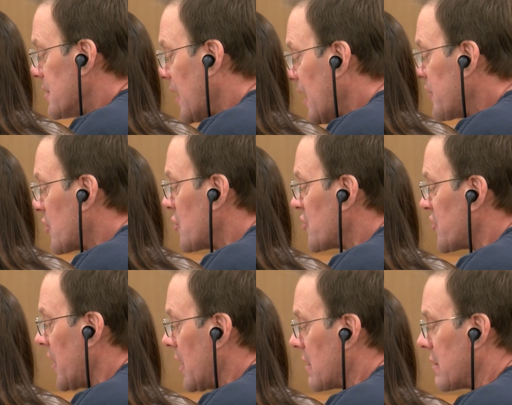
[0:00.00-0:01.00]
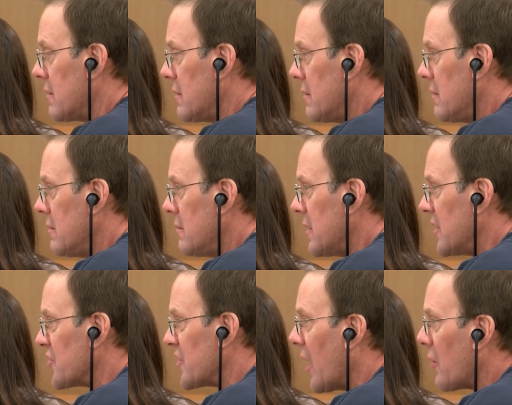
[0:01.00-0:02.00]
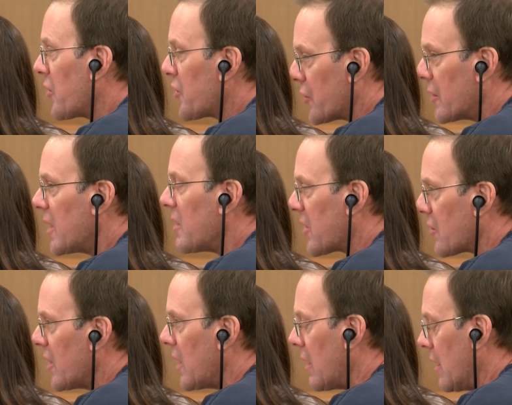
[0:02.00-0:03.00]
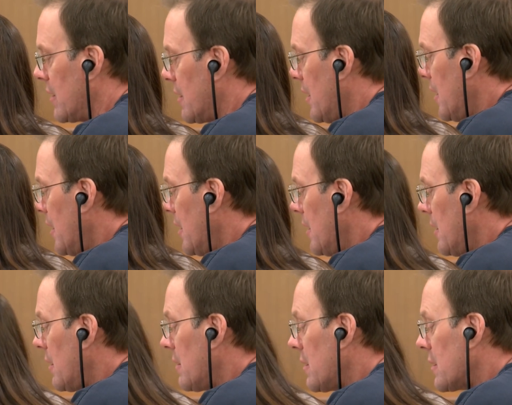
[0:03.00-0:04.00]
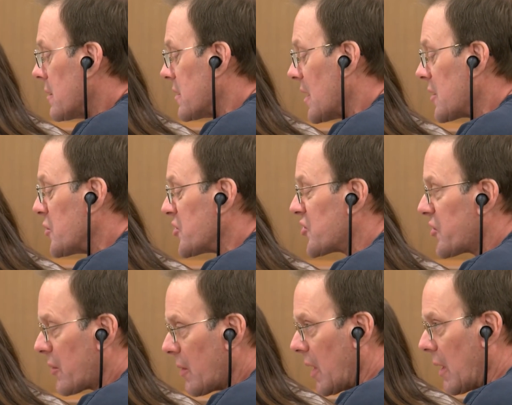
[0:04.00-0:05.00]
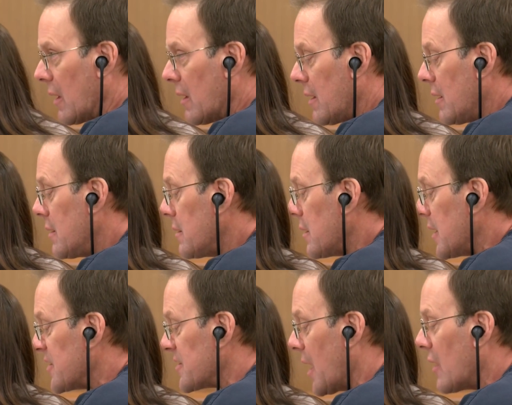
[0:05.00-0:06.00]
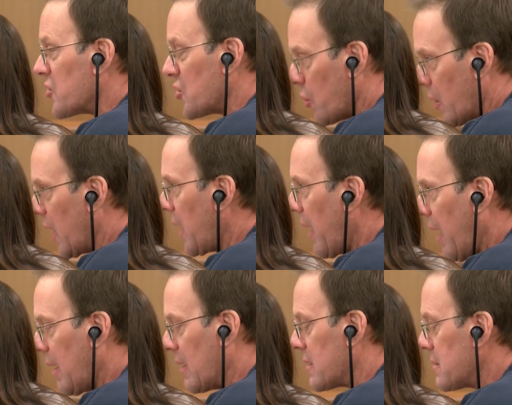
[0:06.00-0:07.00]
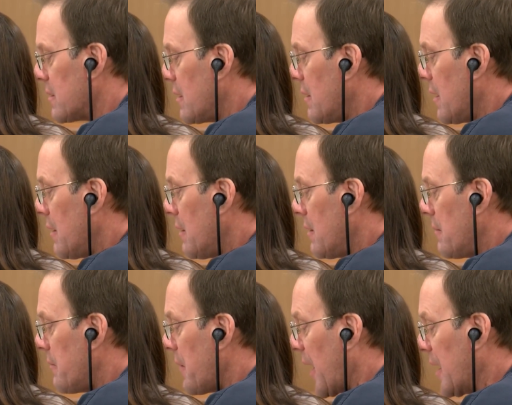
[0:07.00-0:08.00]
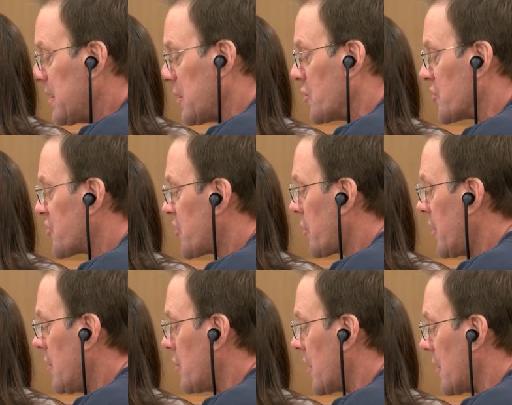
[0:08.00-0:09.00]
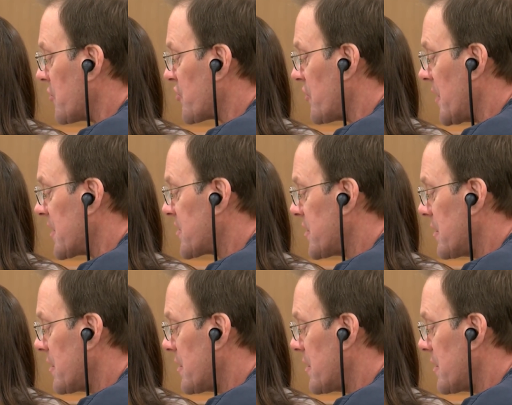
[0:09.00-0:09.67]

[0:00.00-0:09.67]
David was eight. He's now thirty-three. Doug was three. He's now twenty-eight. Andy was three when I was last